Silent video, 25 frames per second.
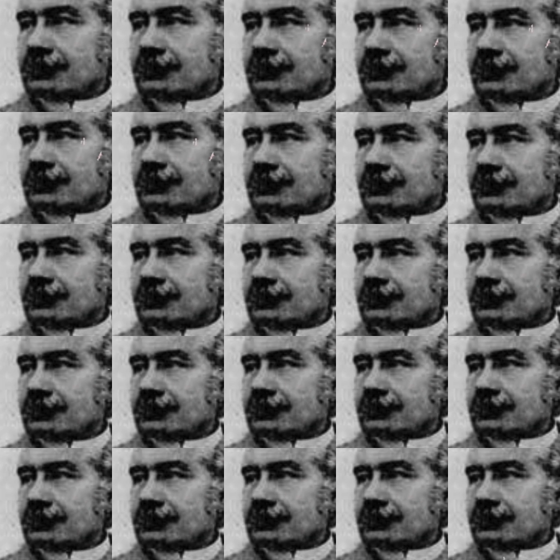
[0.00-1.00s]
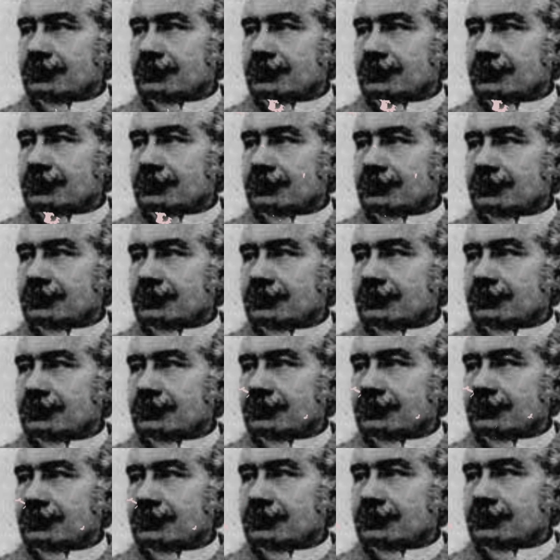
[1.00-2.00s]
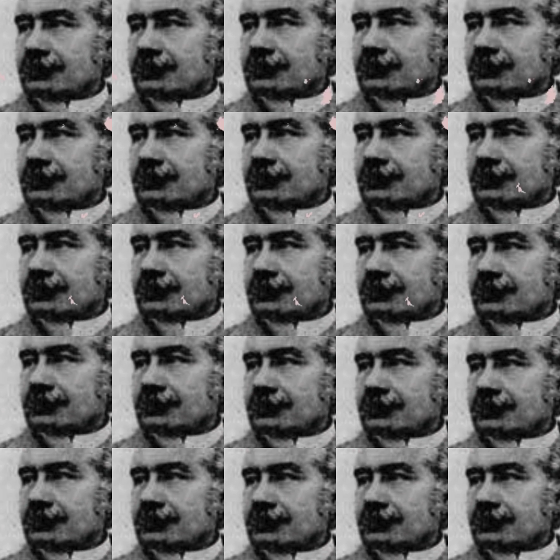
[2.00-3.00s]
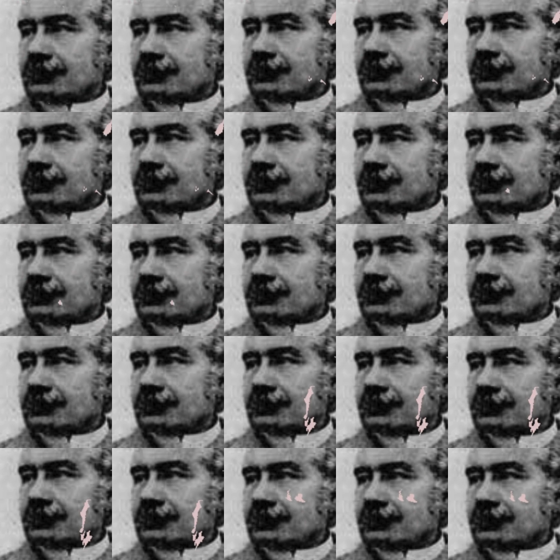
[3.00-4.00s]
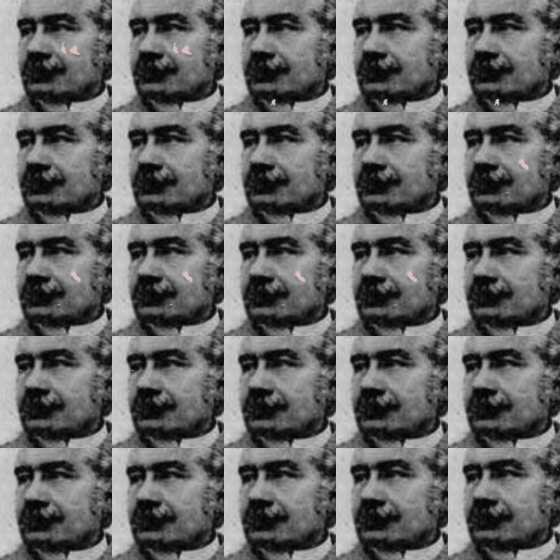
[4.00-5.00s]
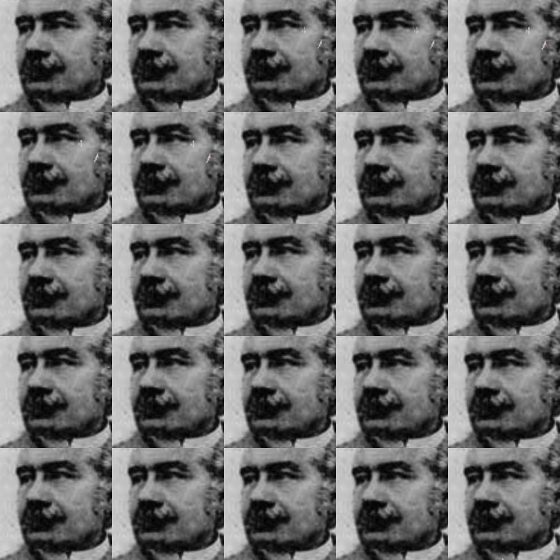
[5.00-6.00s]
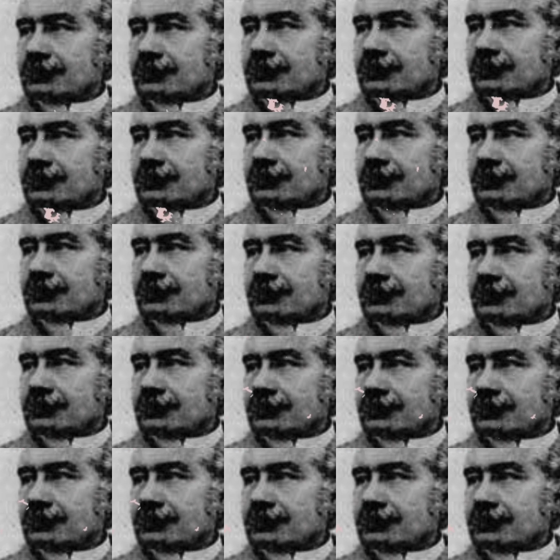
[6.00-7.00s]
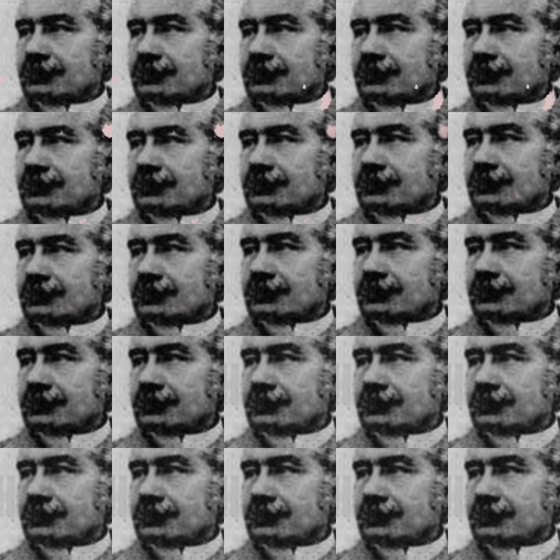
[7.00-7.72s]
As we celebrate his achievements, we acknowledge the vital roles of curiosity, perseverance, and innovation in the pursuit of knowledge.